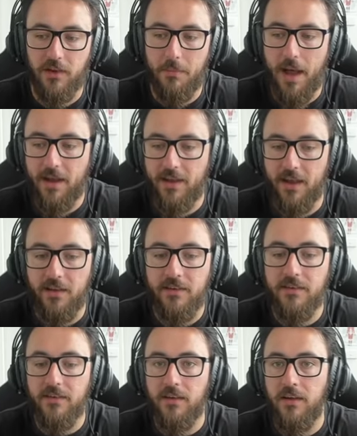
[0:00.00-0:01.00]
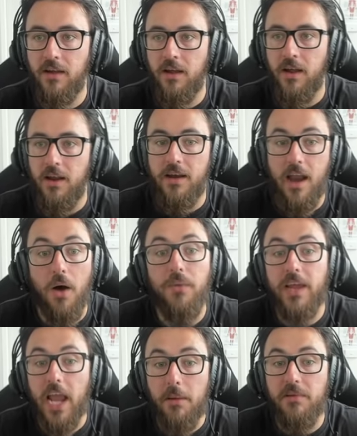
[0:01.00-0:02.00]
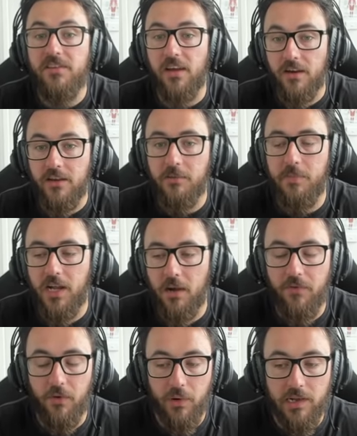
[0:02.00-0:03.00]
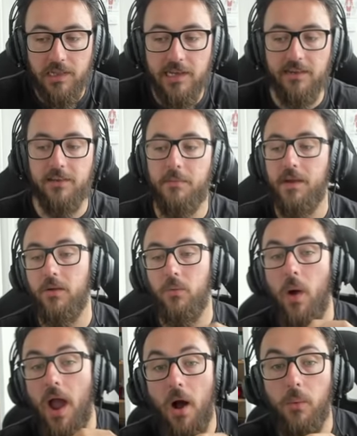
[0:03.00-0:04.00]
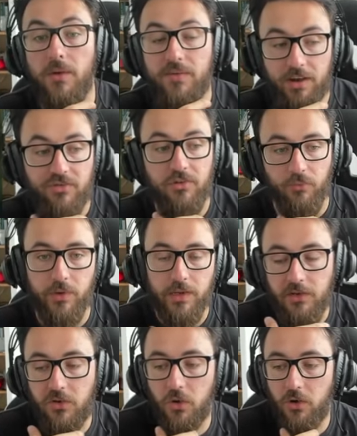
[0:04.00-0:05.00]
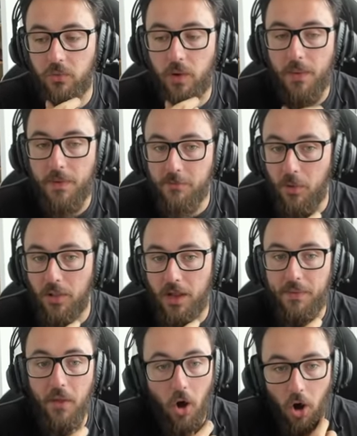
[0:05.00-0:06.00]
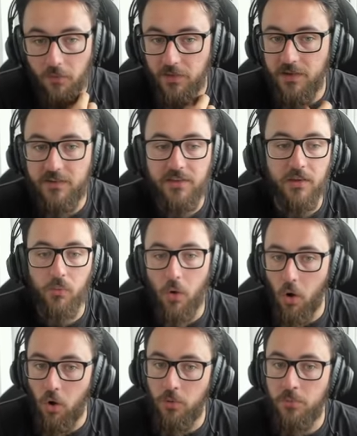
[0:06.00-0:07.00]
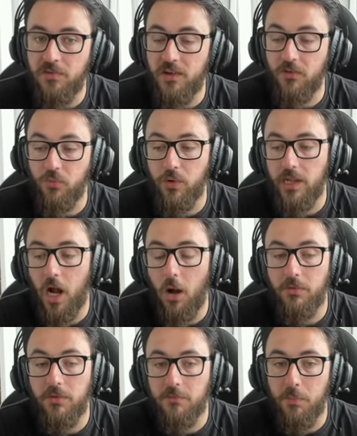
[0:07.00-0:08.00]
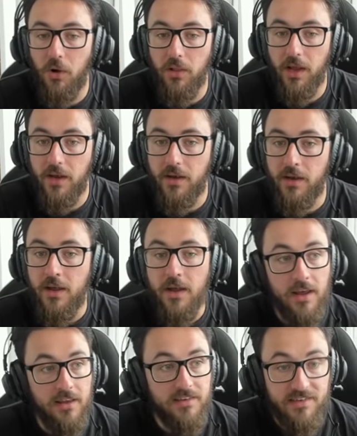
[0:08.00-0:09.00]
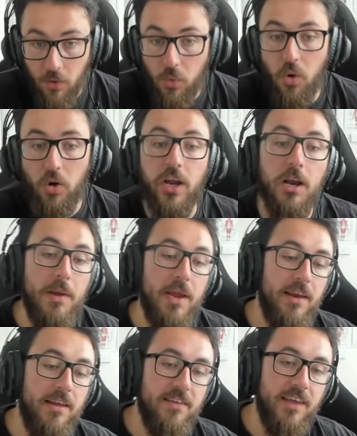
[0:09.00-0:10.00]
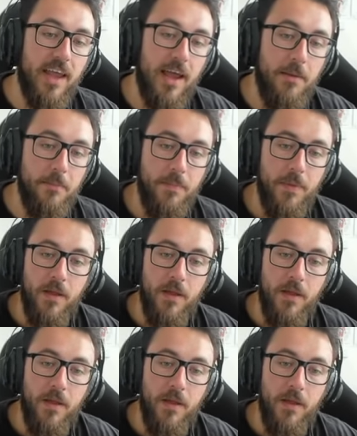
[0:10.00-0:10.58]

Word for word: the back end. Now the game is starting to become very clear to me. Wow, we've actually really turned around this bot lane. The hovers, the roams, it's really helped this bot lane. Still not going to be an easy game,